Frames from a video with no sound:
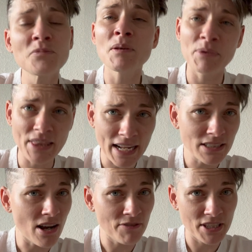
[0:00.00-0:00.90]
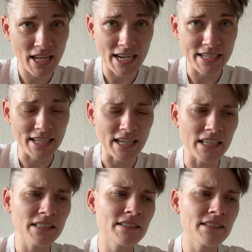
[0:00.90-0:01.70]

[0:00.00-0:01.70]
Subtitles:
But that's often the idea.